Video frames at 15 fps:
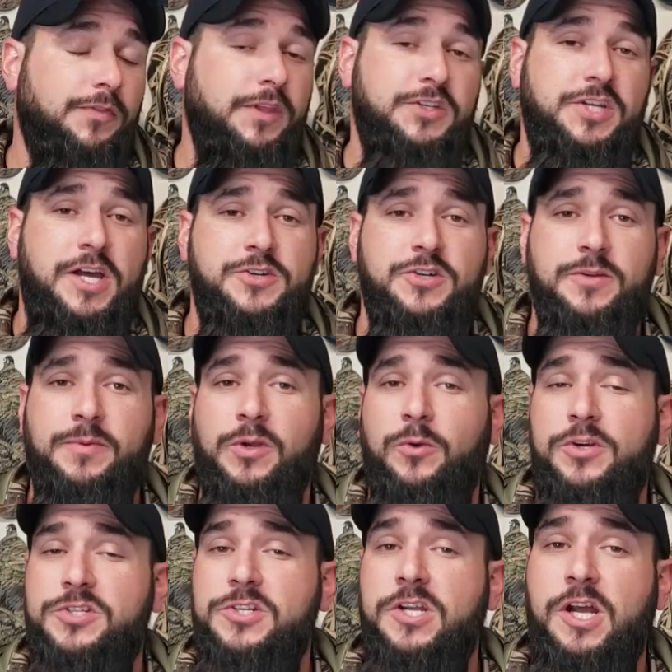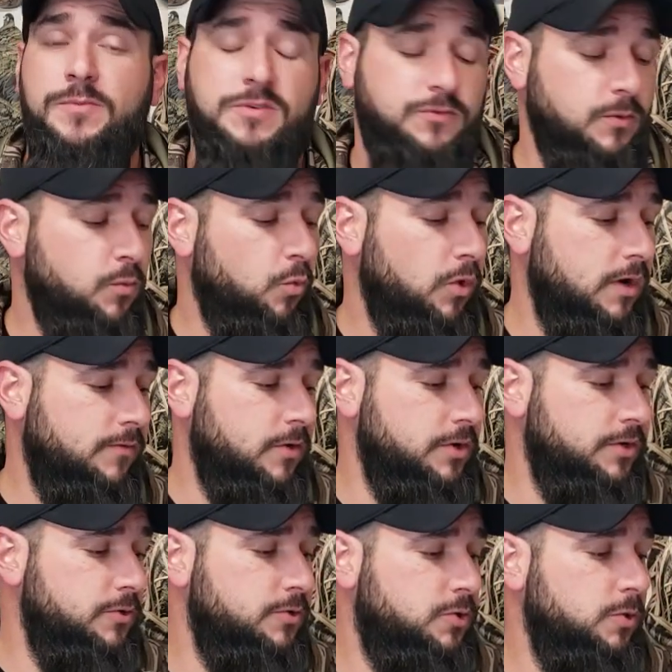This hydro dipping question comes from one of our
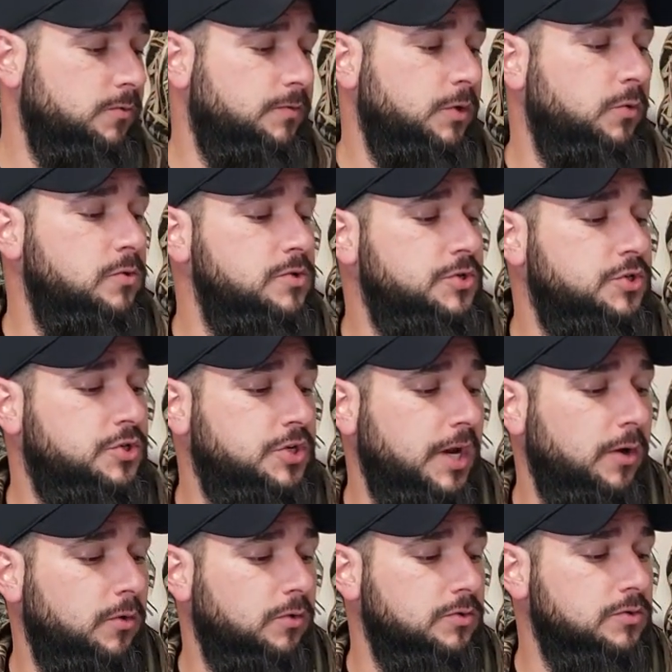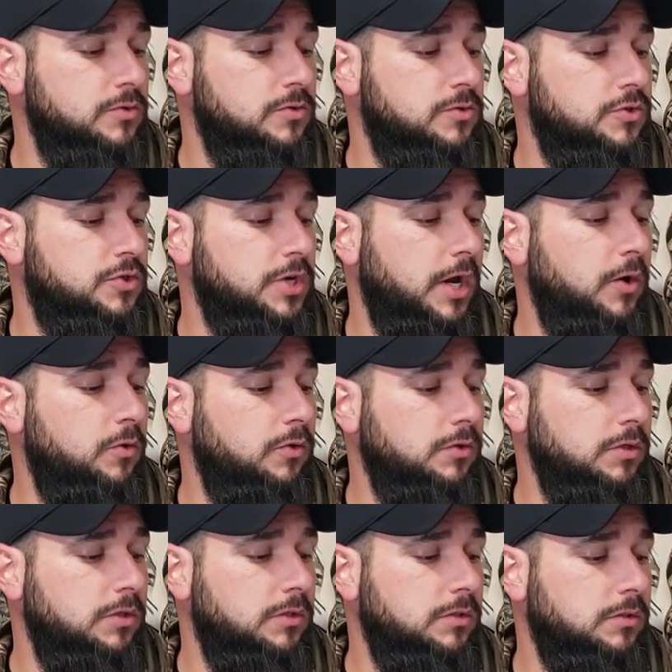YouTube viewers, Ger
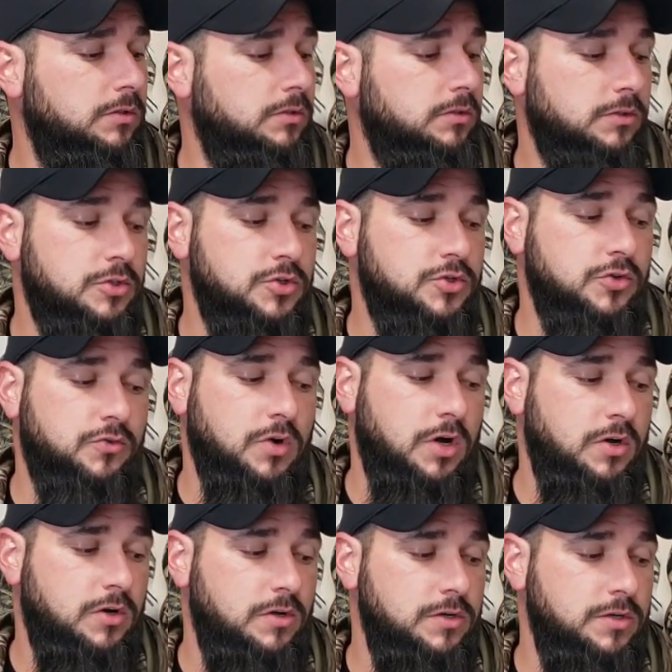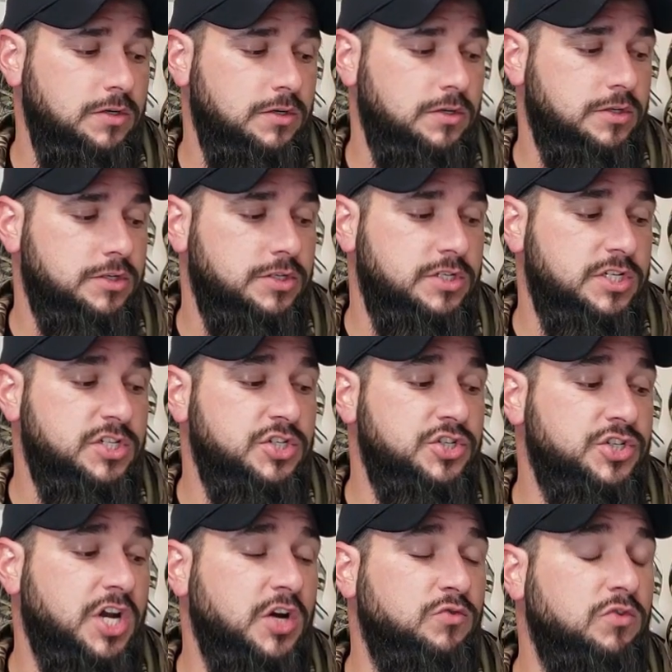Gerald? Gerald?
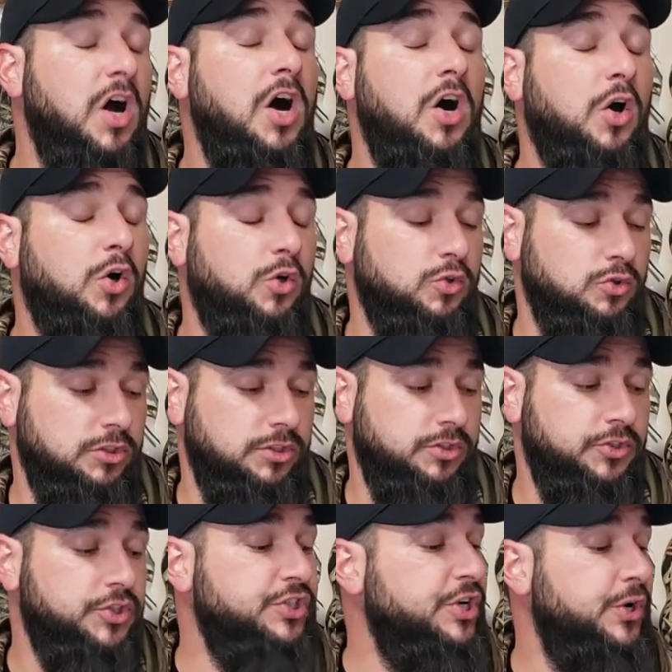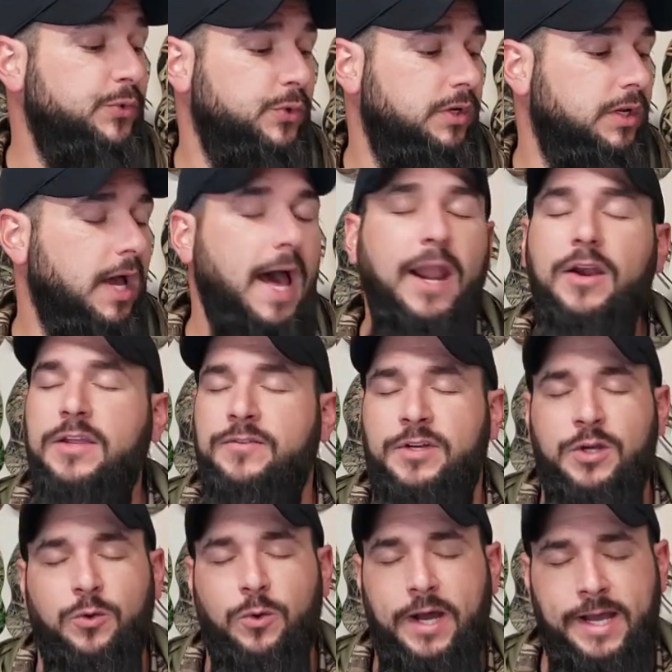Gerald? Gerald? I don't even
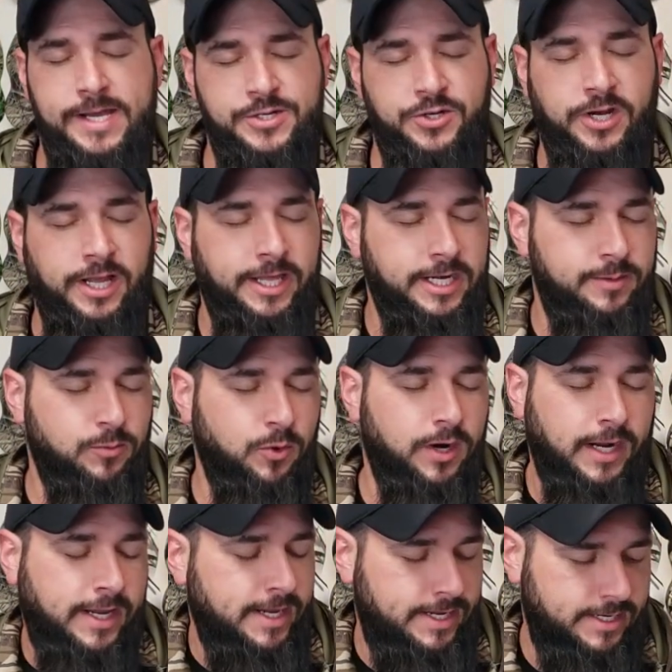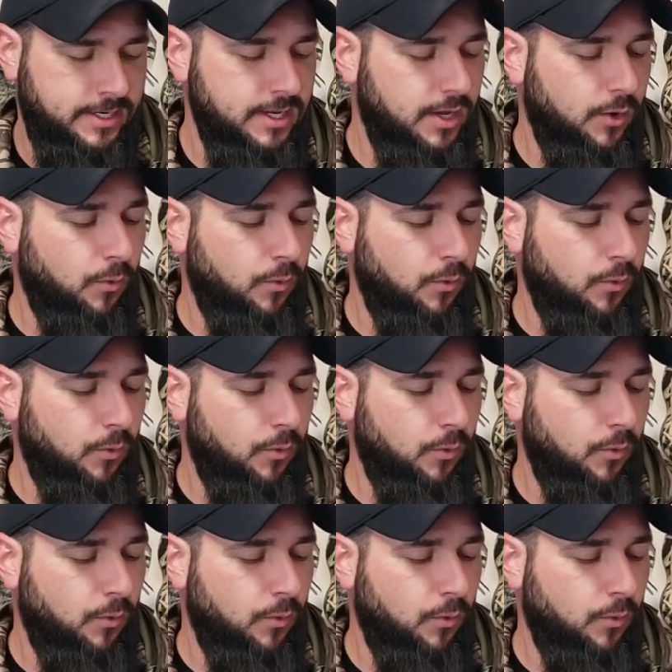know why I try anymore. I can't get it.